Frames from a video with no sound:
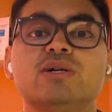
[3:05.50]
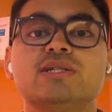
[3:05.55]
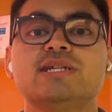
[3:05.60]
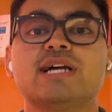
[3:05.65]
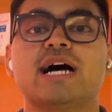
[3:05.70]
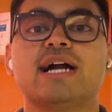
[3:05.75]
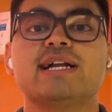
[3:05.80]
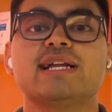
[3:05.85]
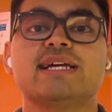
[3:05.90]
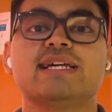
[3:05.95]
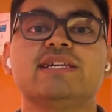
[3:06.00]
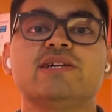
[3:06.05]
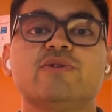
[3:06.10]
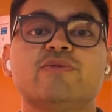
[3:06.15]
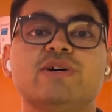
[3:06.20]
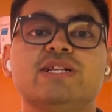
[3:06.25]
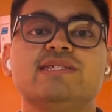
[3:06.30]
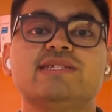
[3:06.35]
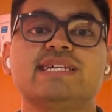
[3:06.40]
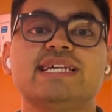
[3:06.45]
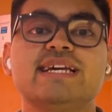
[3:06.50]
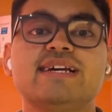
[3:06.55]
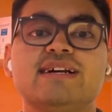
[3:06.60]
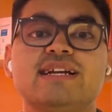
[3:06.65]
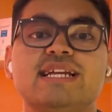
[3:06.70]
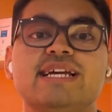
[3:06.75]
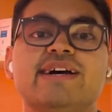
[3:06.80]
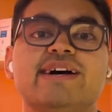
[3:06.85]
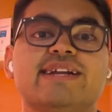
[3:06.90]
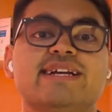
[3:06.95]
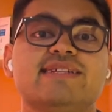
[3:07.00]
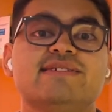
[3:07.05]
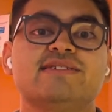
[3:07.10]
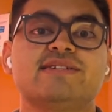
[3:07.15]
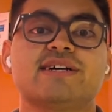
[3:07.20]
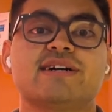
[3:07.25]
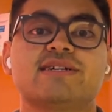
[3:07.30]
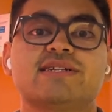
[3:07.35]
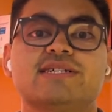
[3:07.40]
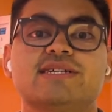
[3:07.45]
starting, you will see clear
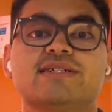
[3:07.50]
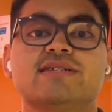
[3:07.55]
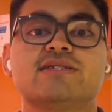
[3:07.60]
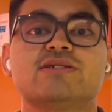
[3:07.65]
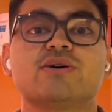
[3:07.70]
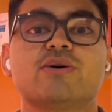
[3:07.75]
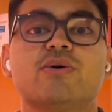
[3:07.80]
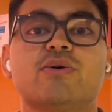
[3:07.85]
instructions